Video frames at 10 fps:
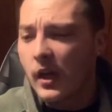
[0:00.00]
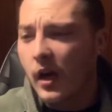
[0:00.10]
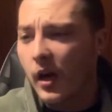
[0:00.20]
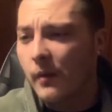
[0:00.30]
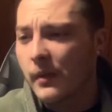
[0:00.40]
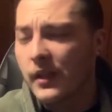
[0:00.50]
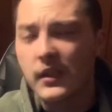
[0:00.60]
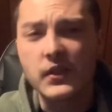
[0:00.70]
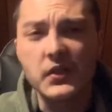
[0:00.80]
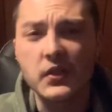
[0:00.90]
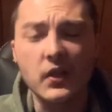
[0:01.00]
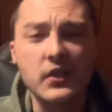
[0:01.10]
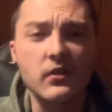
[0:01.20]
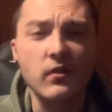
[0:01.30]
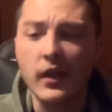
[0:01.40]
Um, and this is a
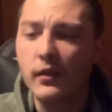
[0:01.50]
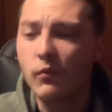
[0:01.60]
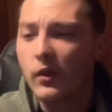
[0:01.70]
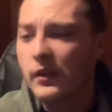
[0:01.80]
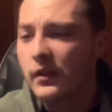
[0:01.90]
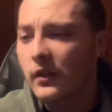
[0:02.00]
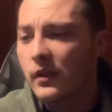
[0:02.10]
nice light one,